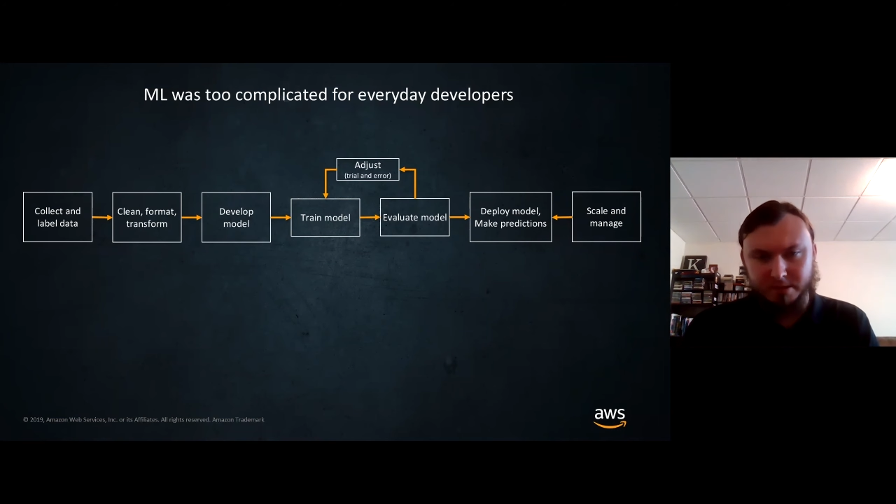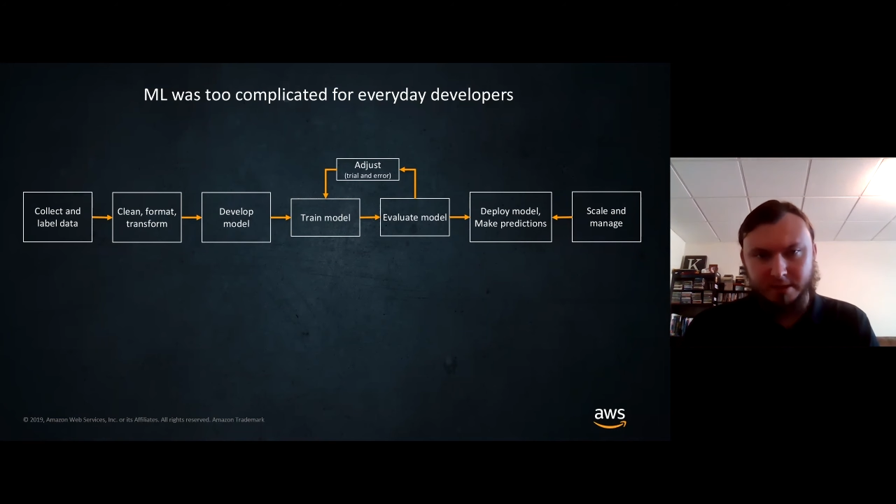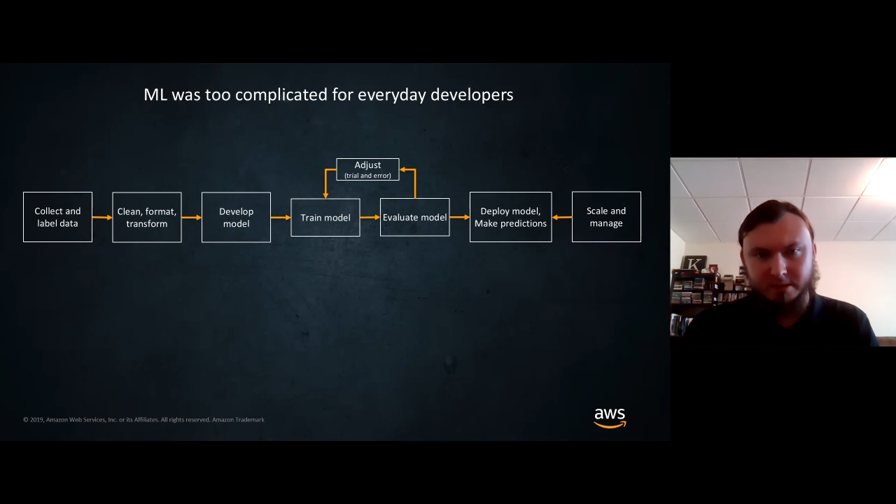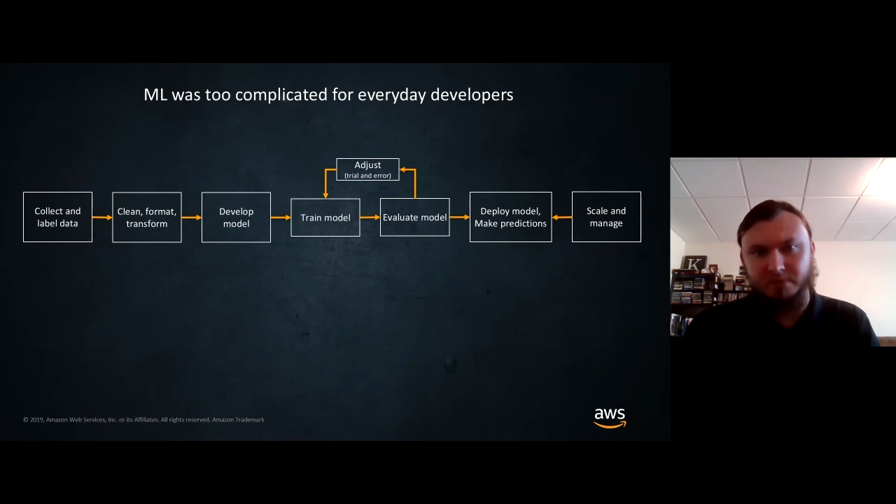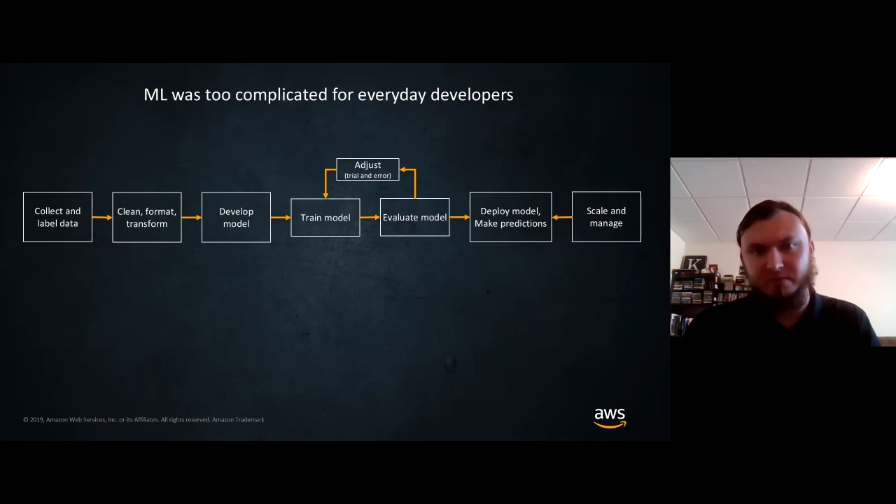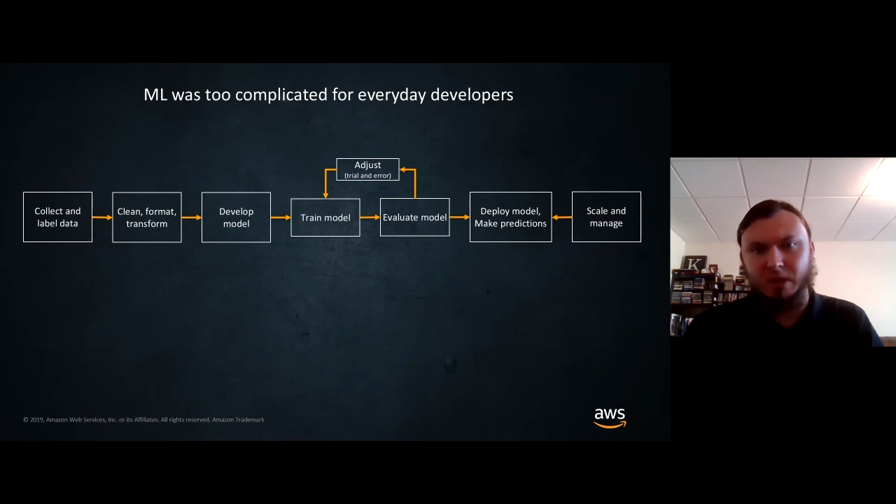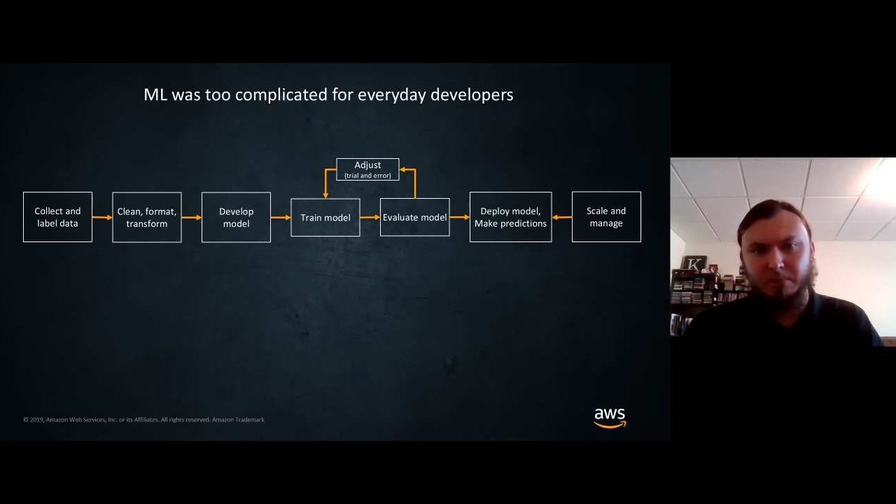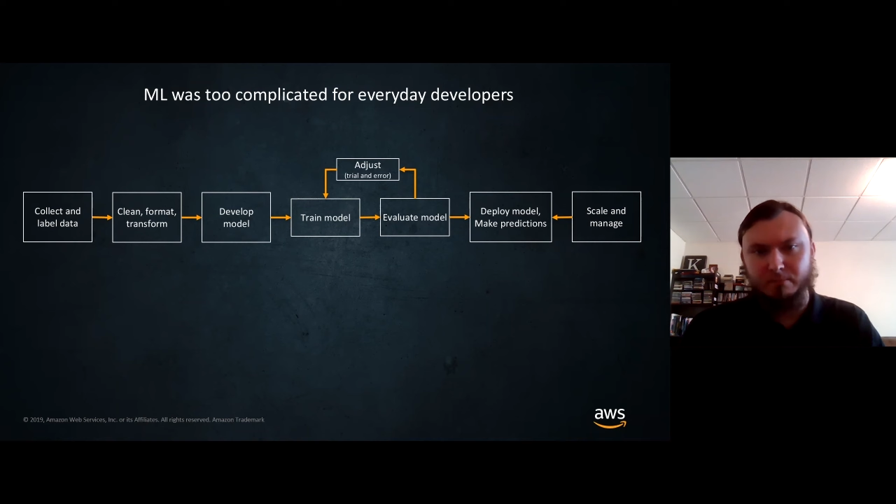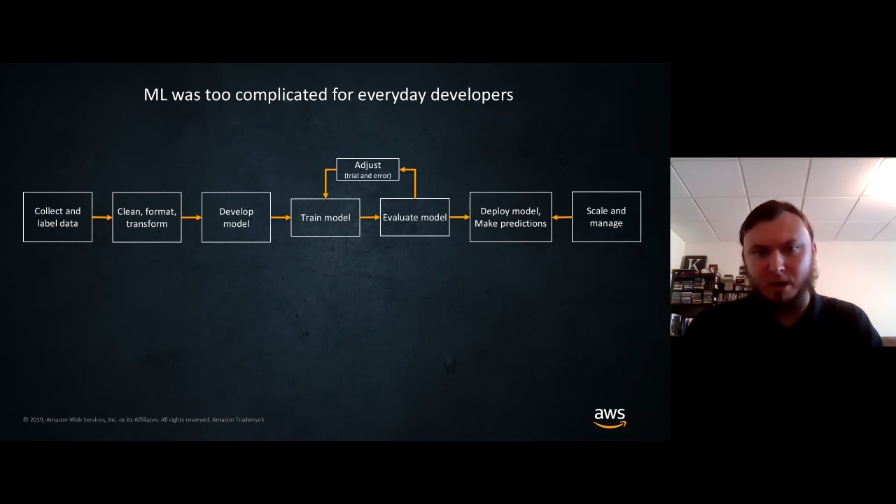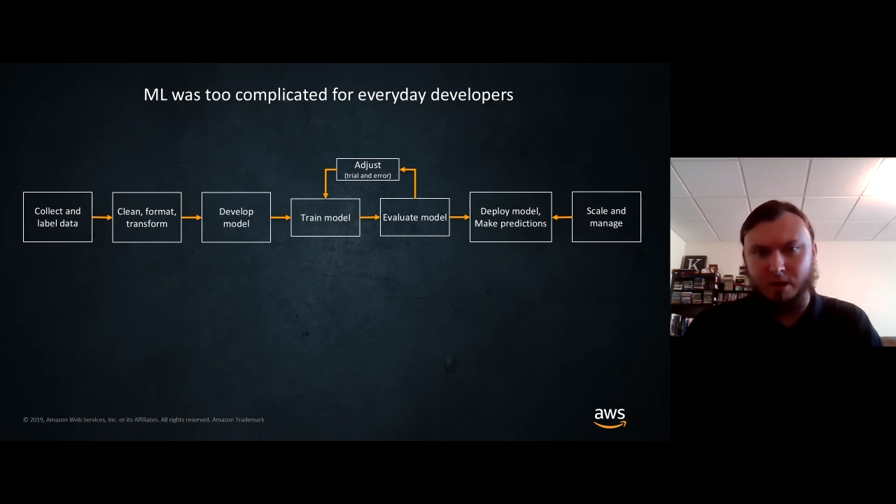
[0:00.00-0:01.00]
data,
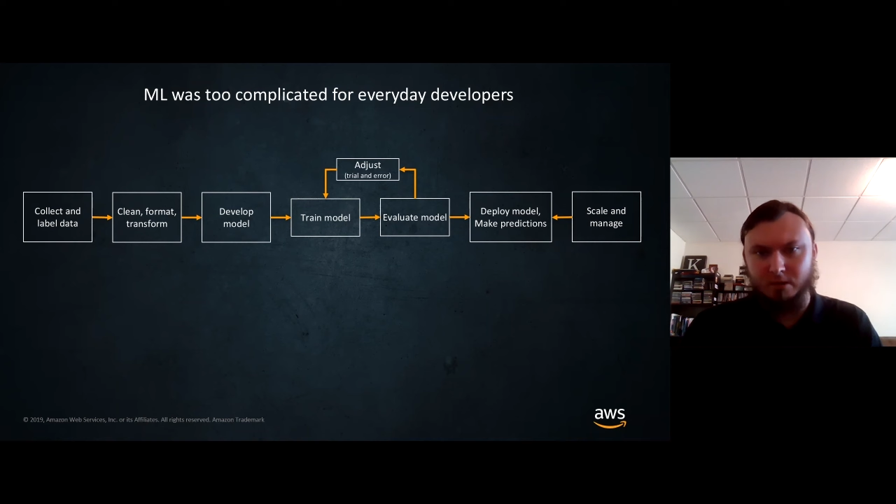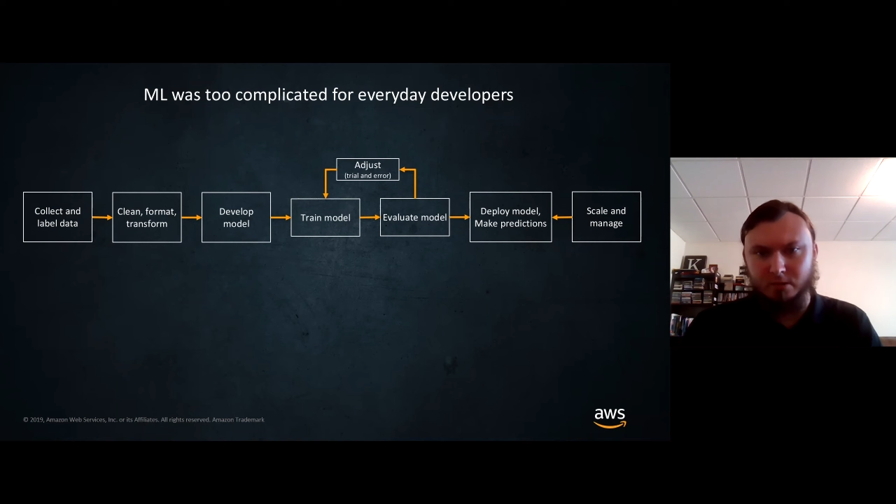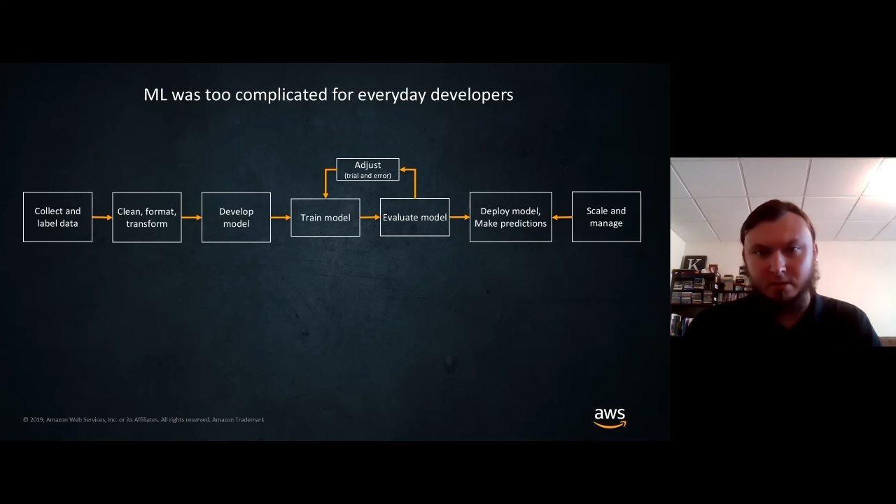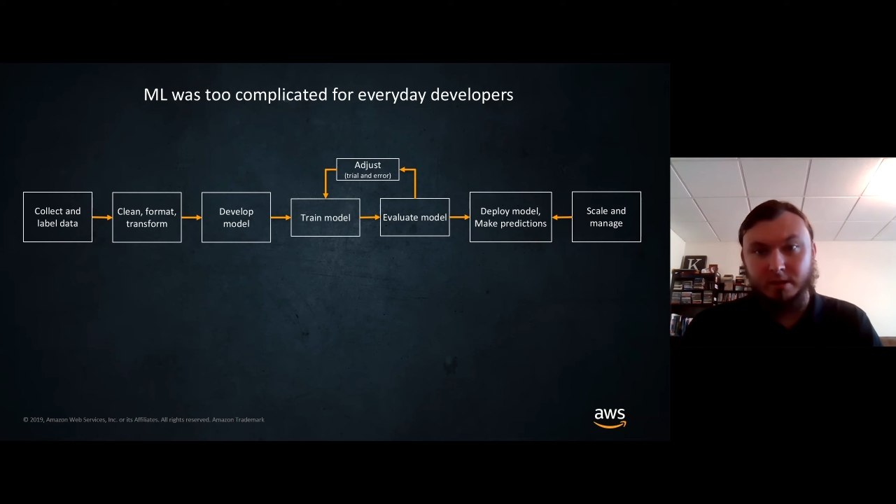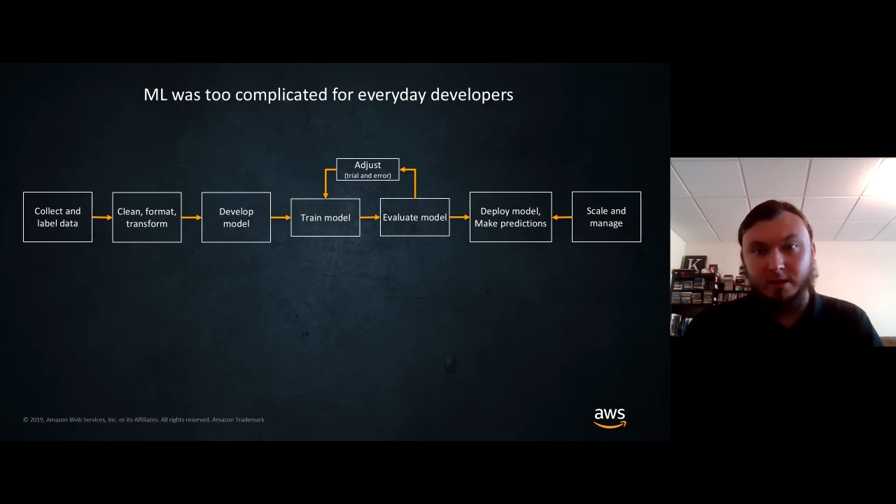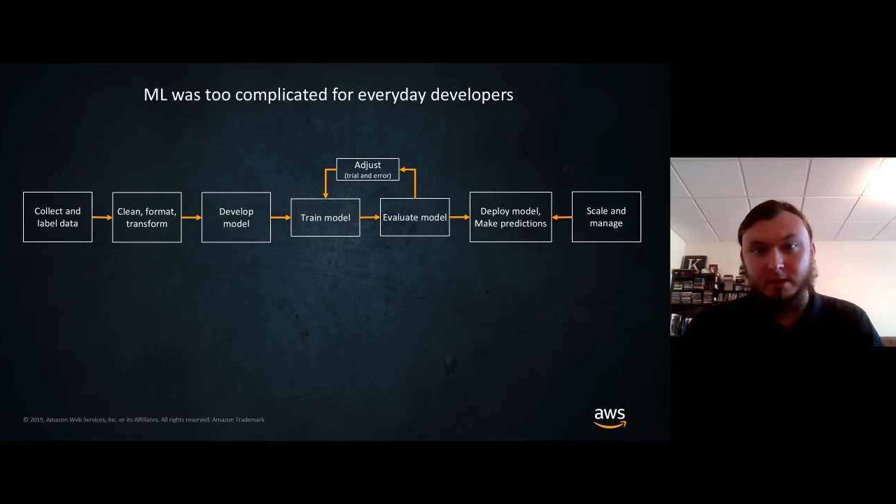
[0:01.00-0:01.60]
develop a model,